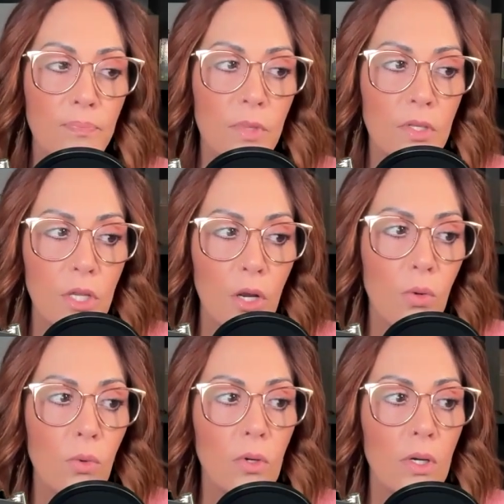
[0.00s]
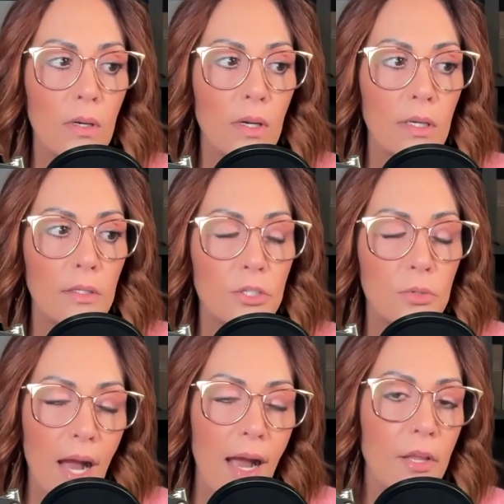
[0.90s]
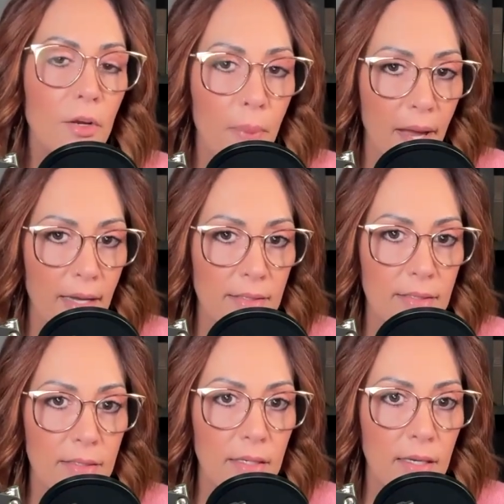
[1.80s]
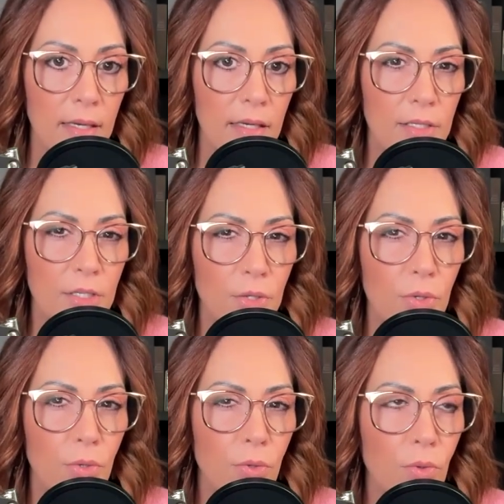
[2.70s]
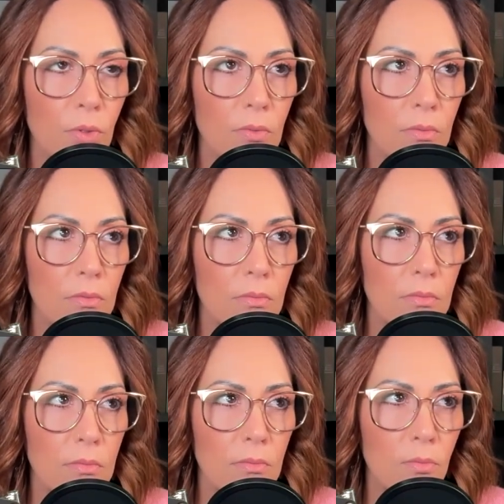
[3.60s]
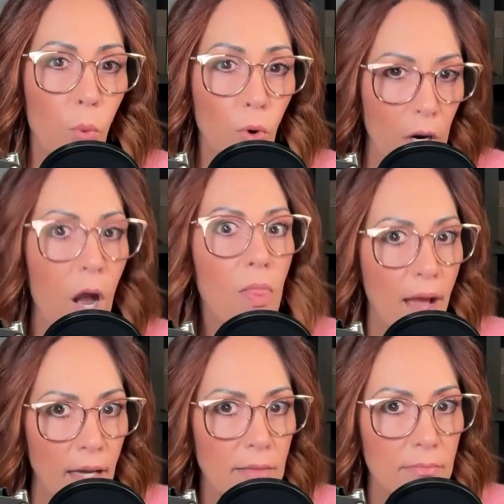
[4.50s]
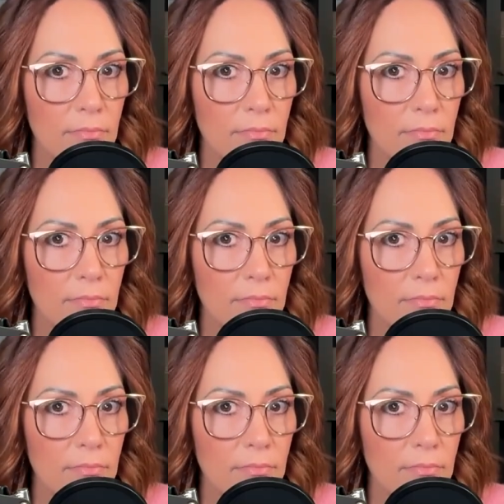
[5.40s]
So try your best to work on that.